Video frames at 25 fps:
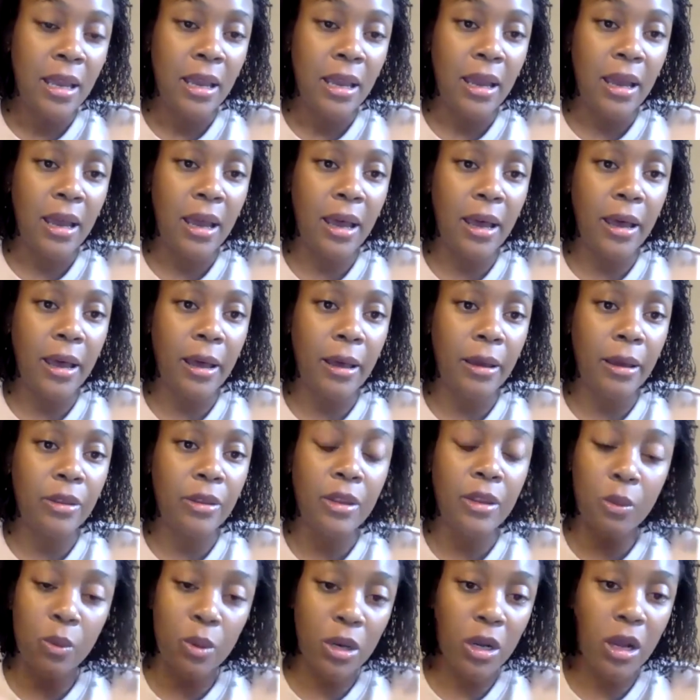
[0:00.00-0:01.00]

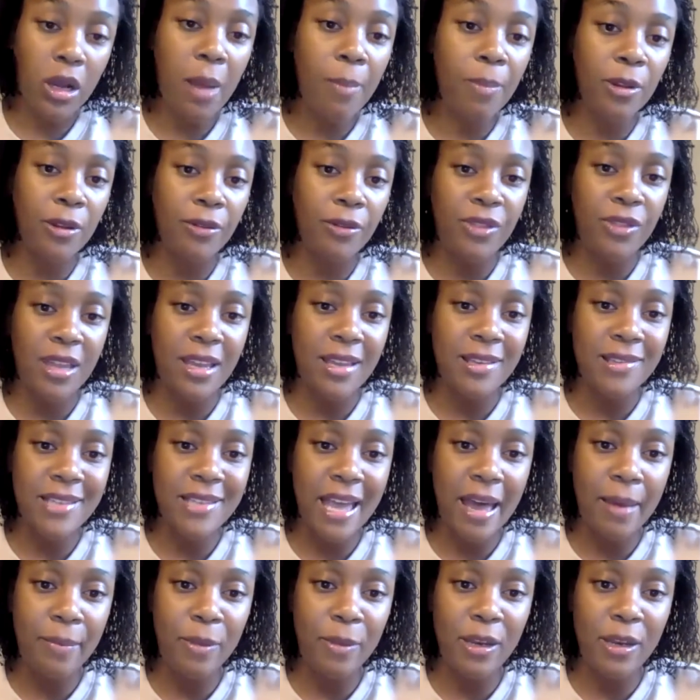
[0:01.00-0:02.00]
there were a couple of things
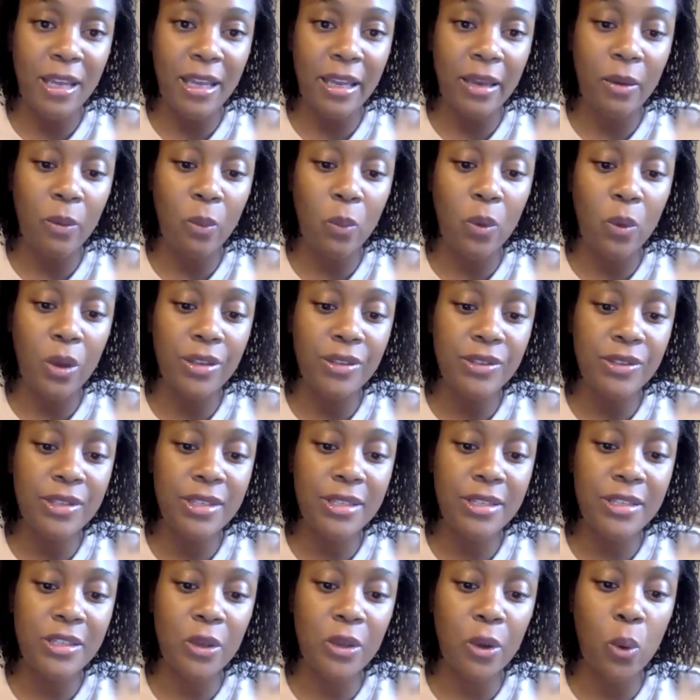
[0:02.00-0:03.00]
happening at once.
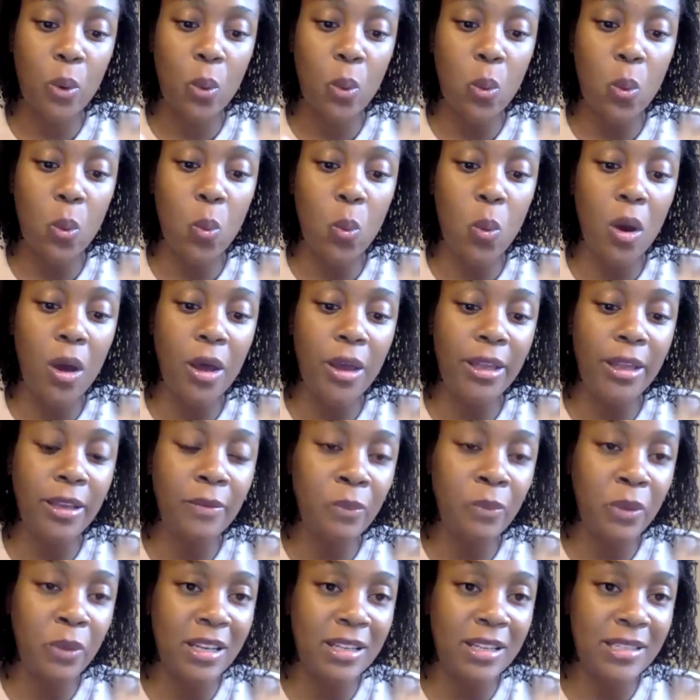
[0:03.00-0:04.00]
So
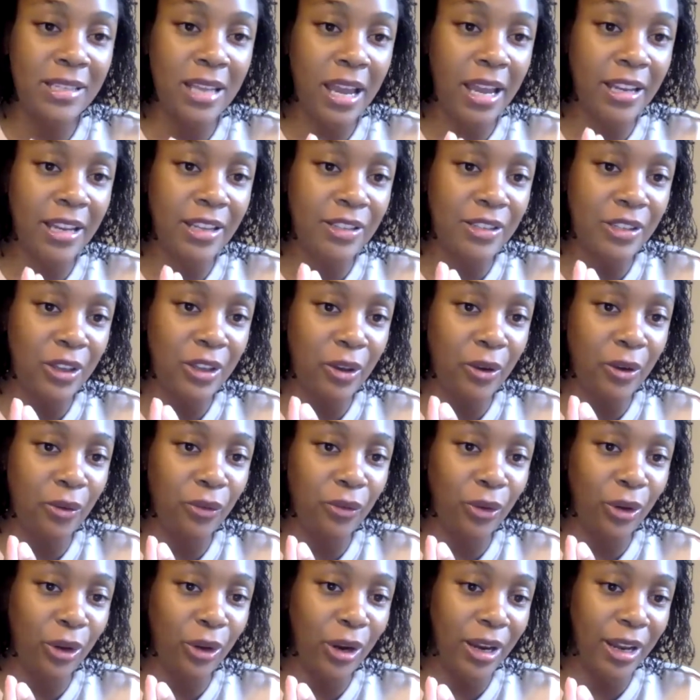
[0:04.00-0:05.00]
one, we decided to go
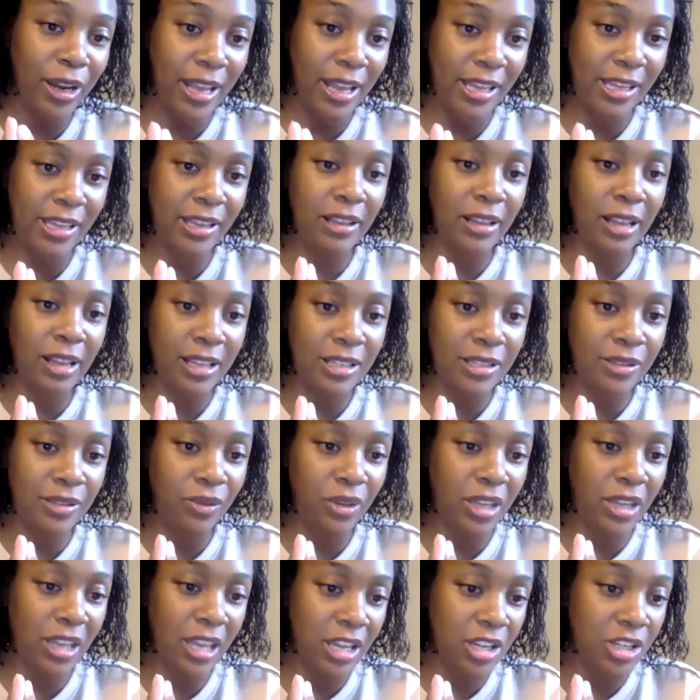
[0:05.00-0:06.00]
for Carnegie
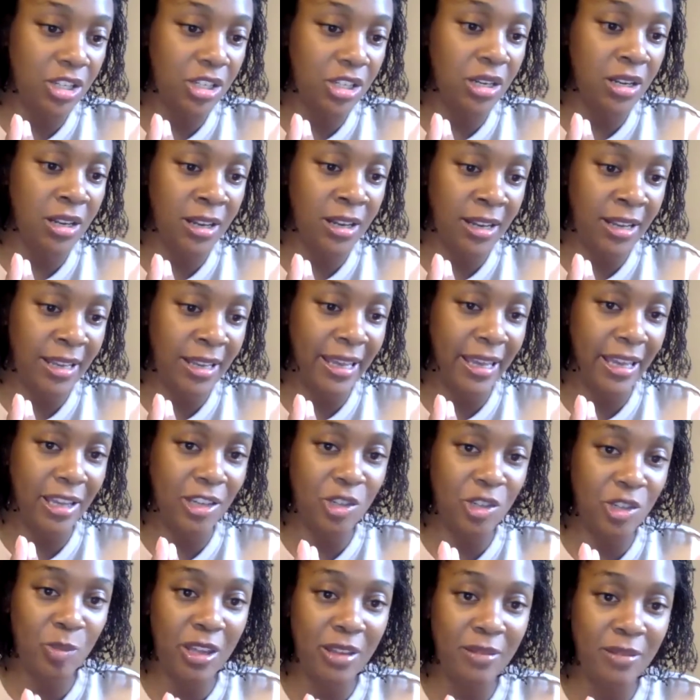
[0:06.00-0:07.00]
classification and
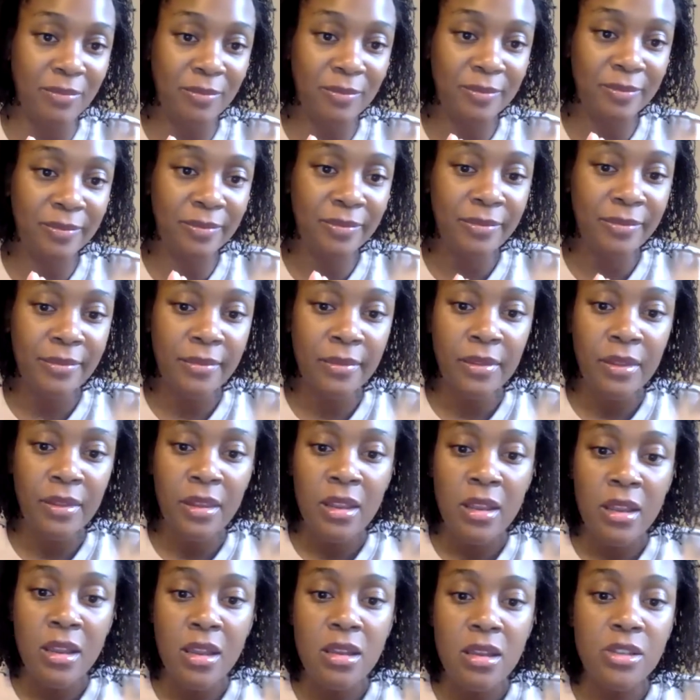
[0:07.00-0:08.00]
engagement.
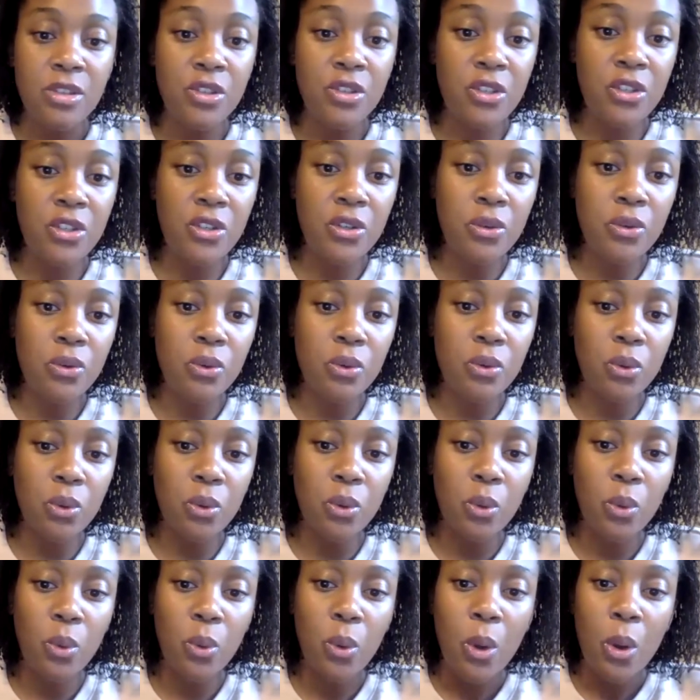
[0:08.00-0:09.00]

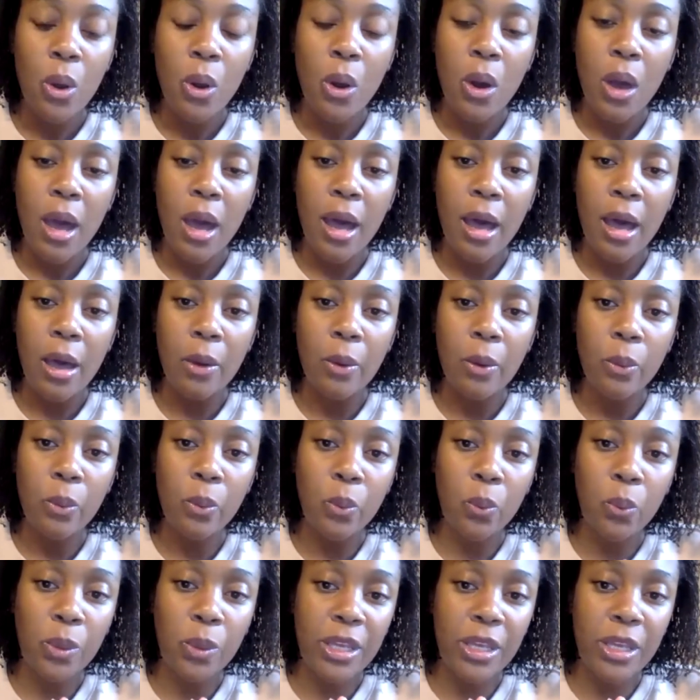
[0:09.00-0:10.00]
Two,
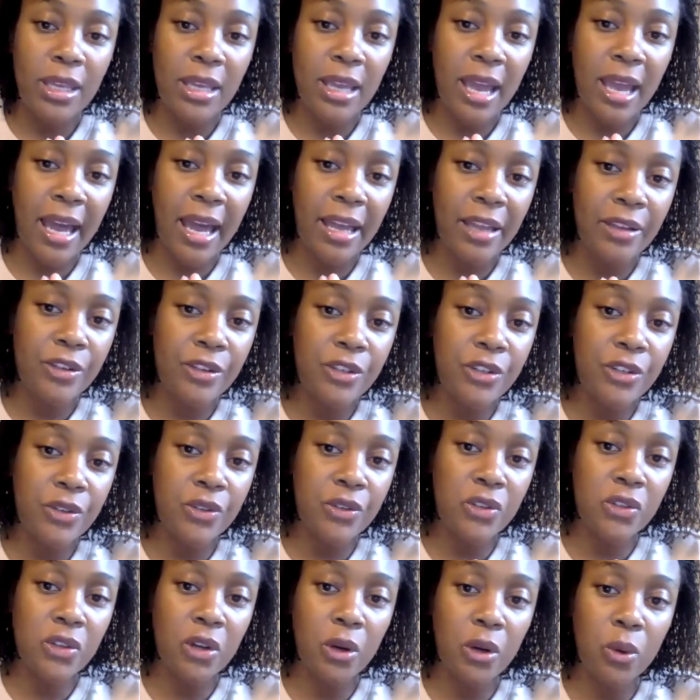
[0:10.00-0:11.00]
we had to
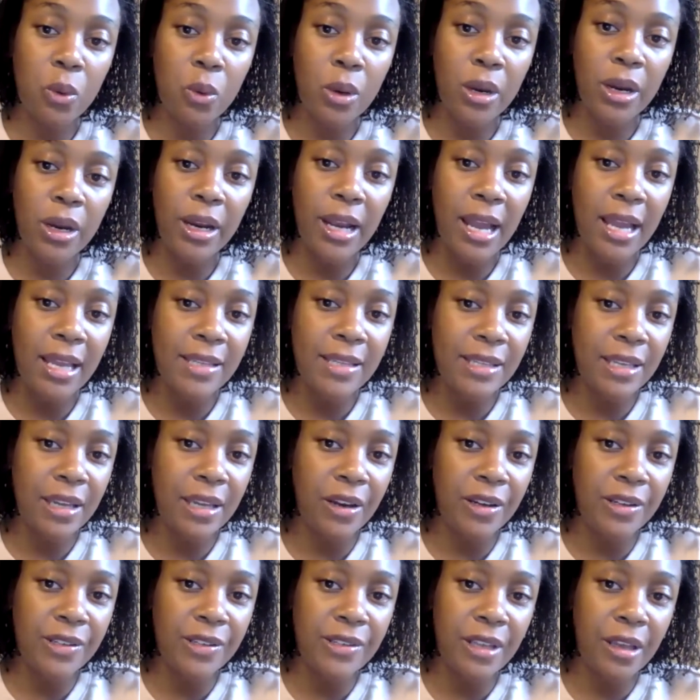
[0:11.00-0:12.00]
start organizing
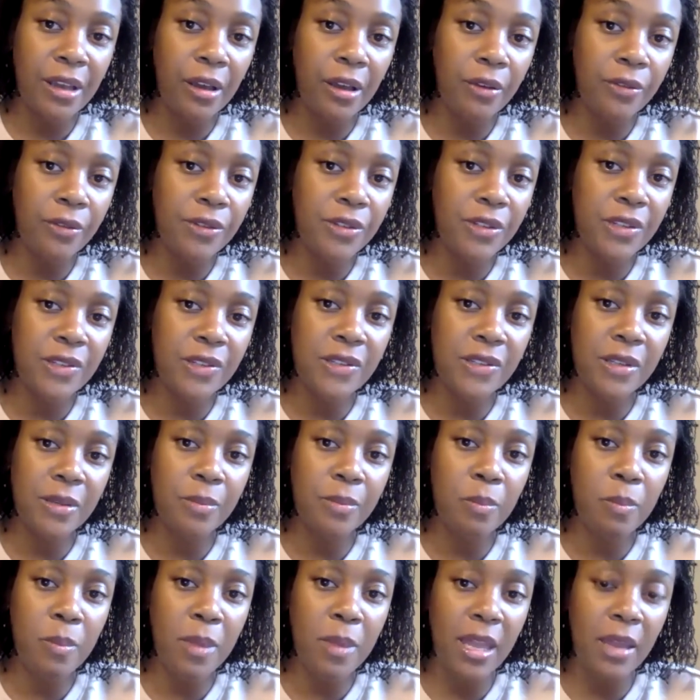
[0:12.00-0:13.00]
ourselves to
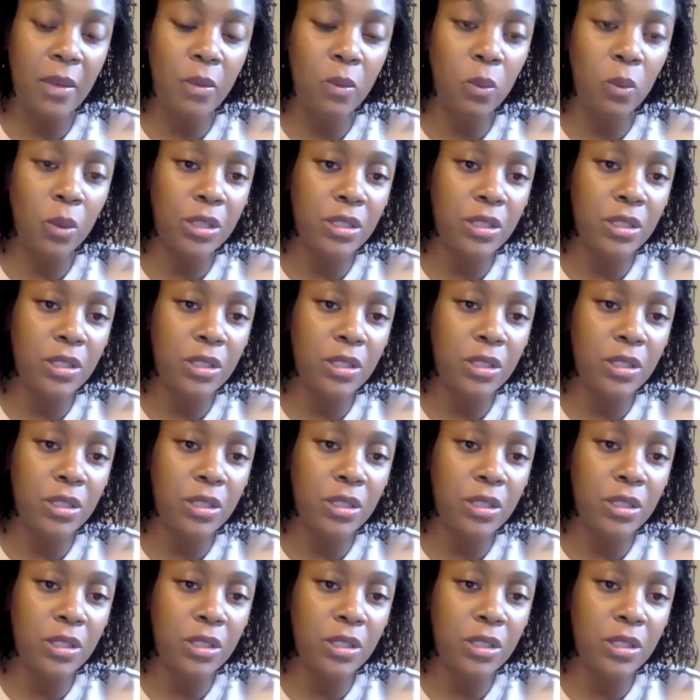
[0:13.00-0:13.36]
submit what's